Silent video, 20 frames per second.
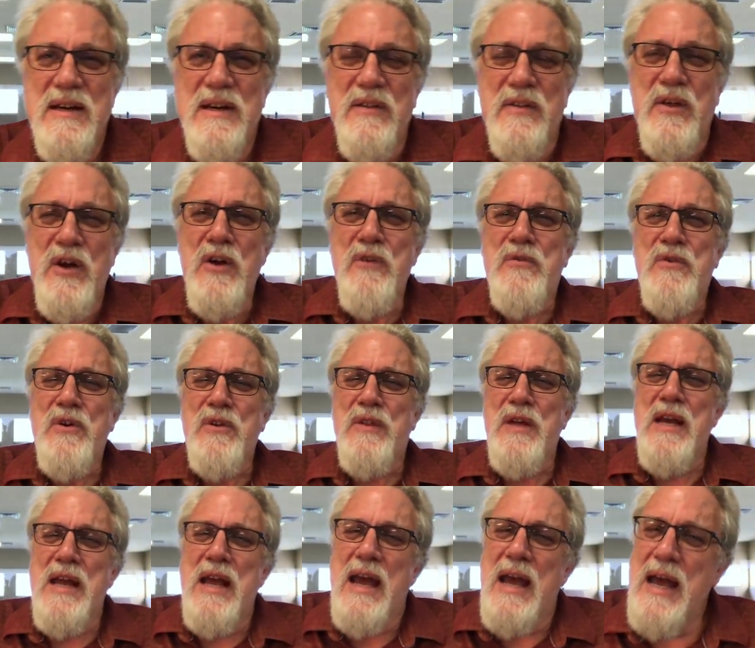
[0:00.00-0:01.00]
Therefore,
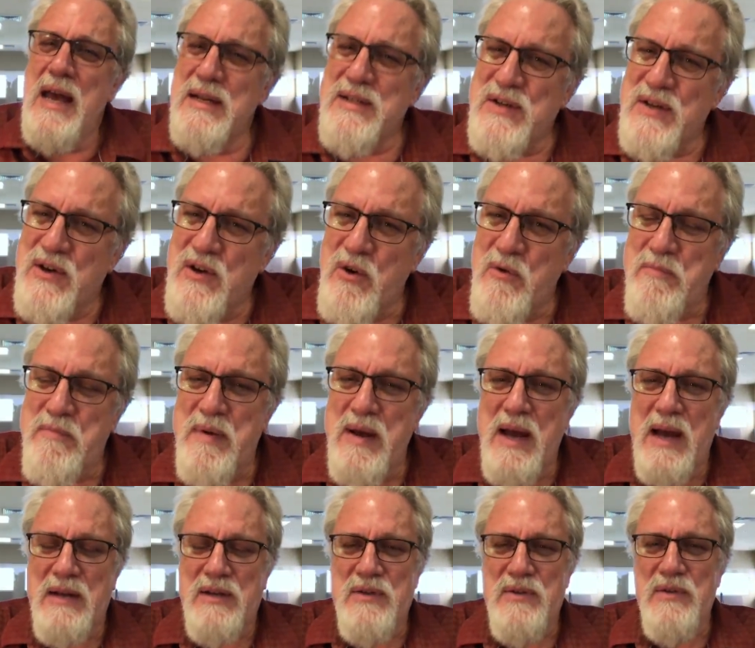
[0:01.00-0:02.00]
they had to go
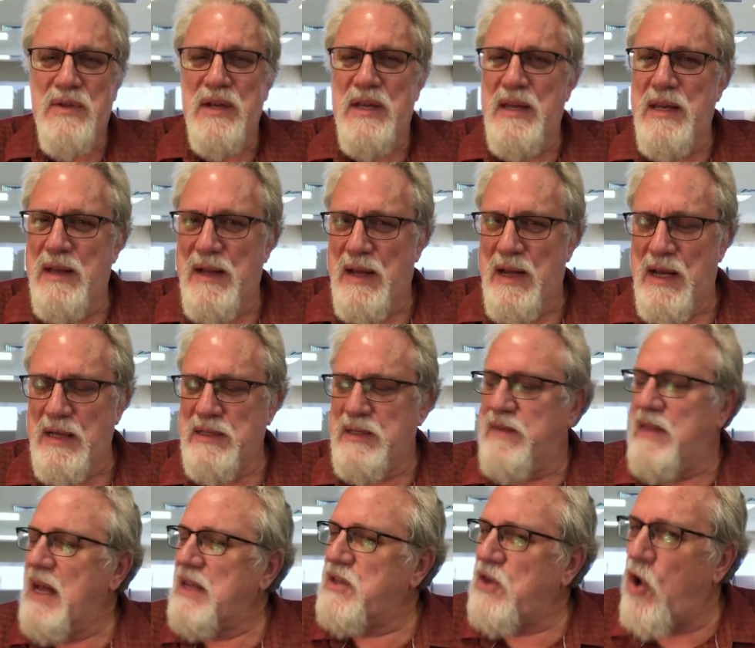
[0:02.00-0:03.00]
back to the qira'ats.
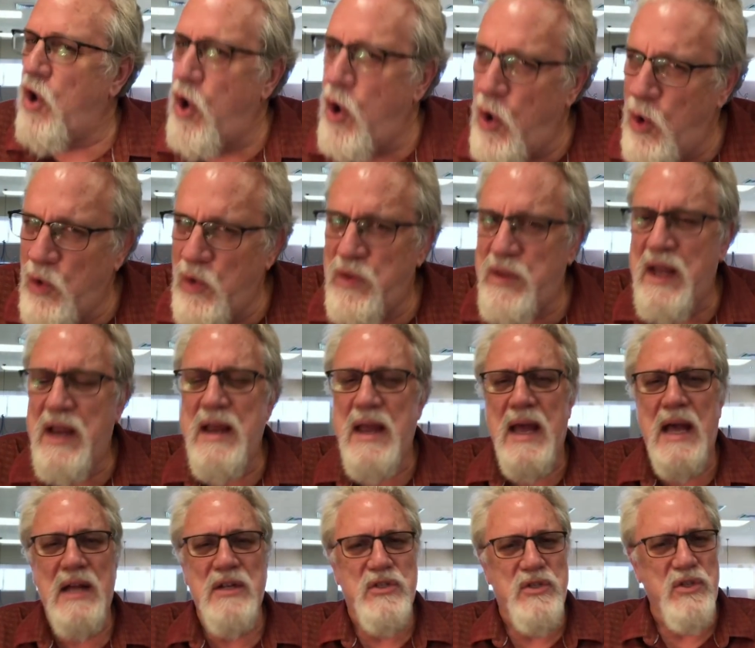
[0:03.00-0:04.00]
That's all they
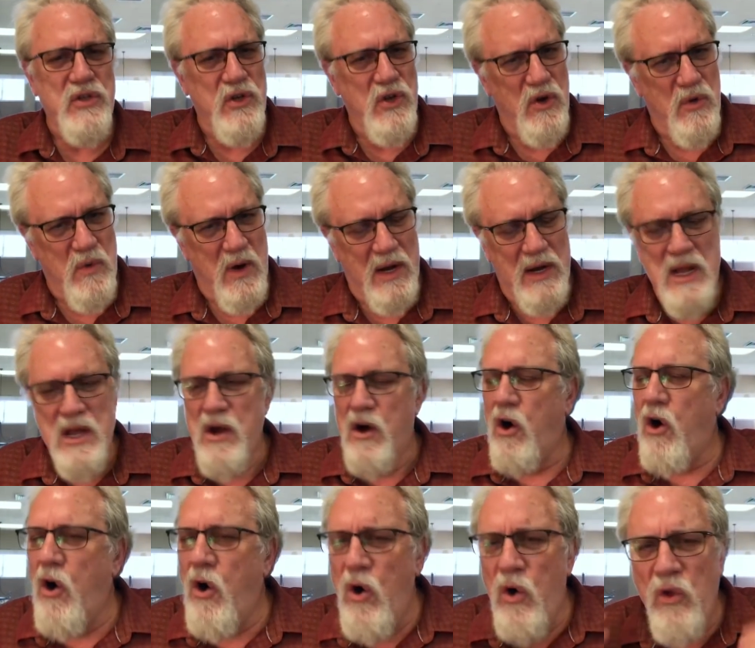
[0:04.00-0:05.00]
had to go on.
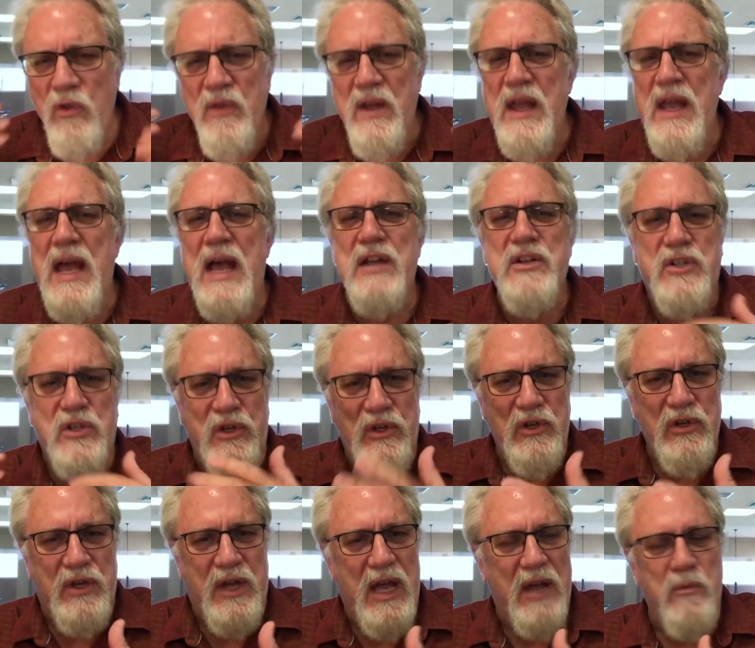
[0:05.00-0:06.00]
All they had to
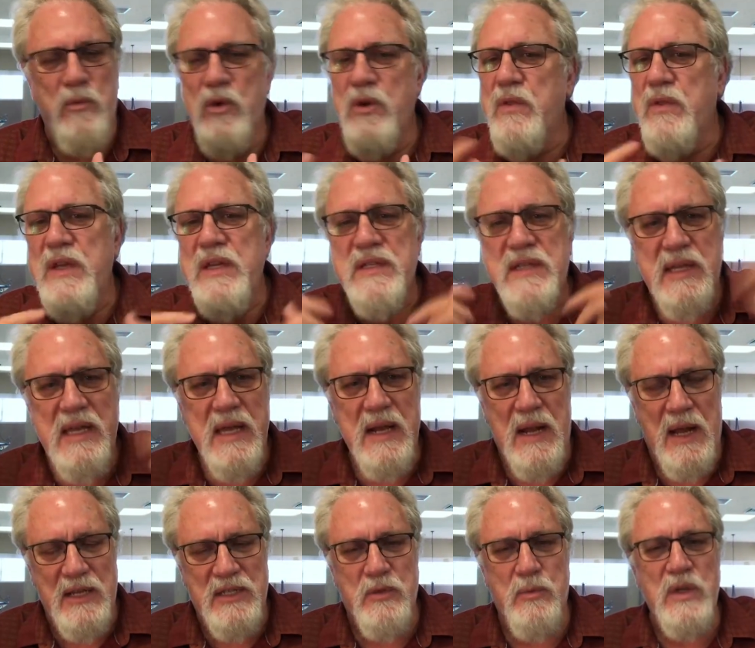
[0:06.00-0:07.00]
look at were these
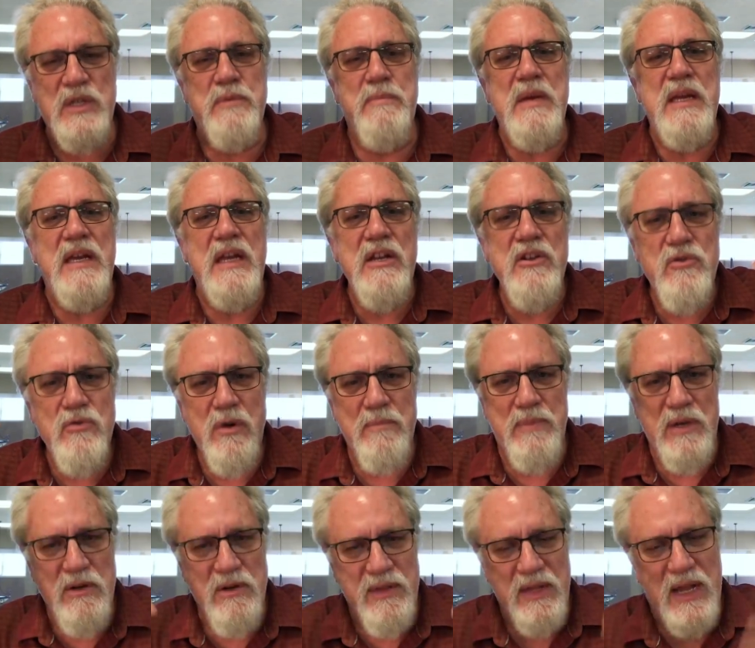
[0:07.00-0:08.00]
qira'ats, which begin to
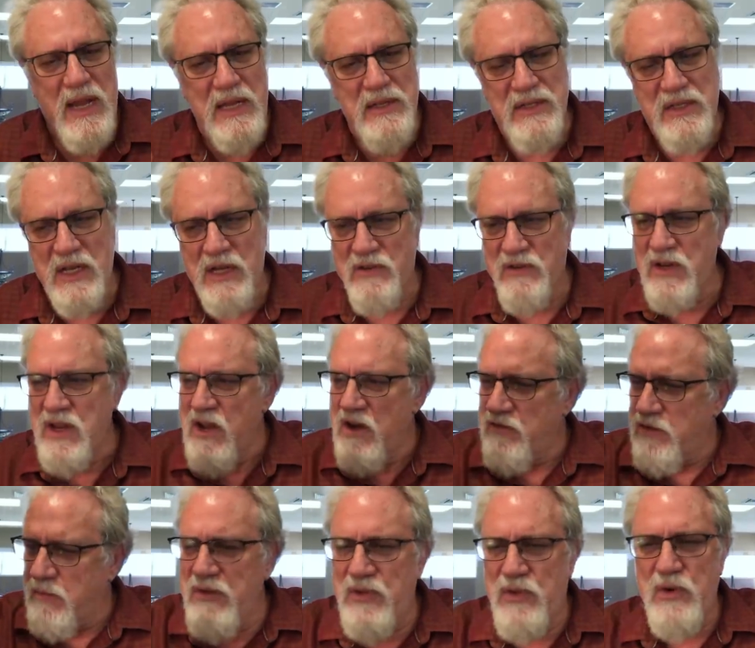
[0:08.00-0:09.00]
appear in the 8th century,
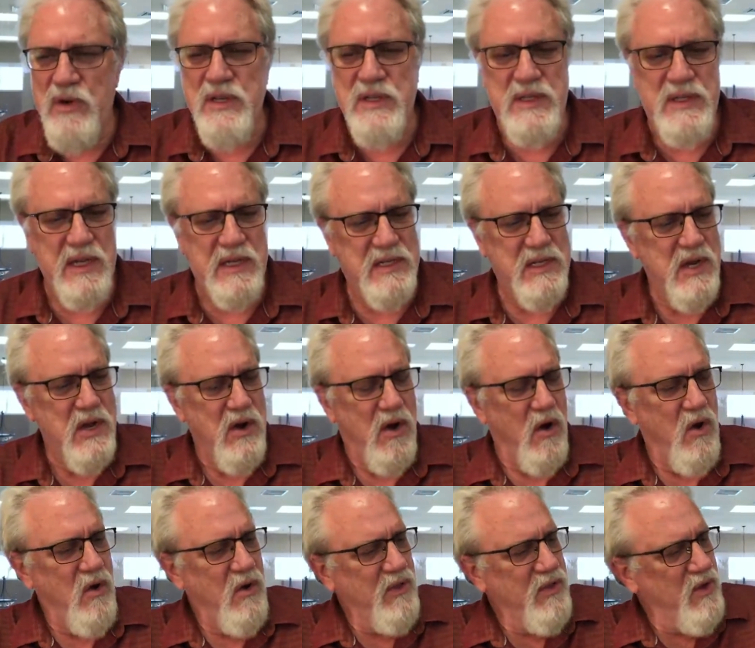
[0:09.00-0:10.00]
from 36
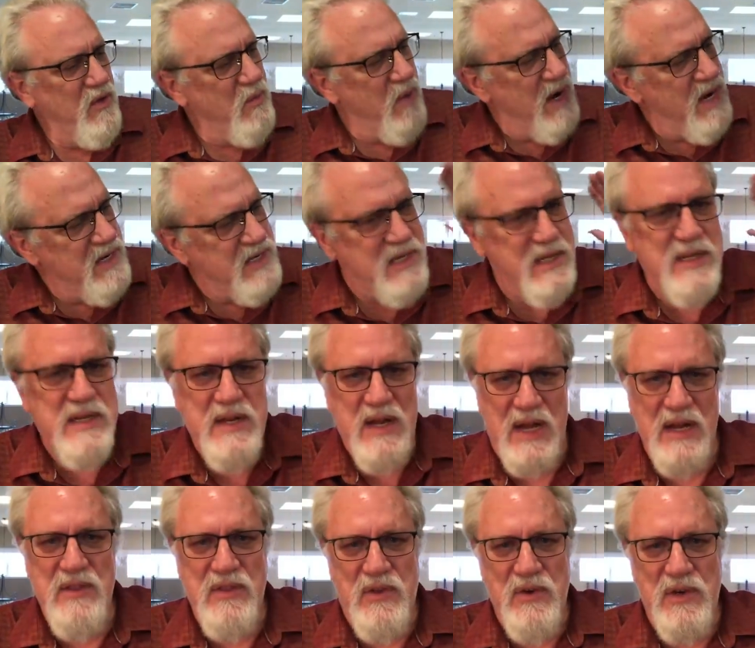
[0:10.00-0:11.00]
all the way to
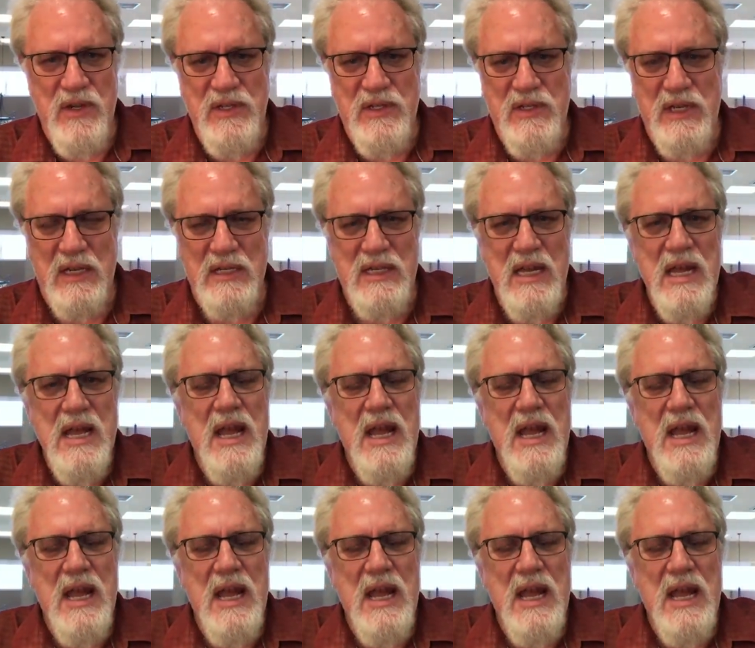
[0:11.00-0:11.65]
936.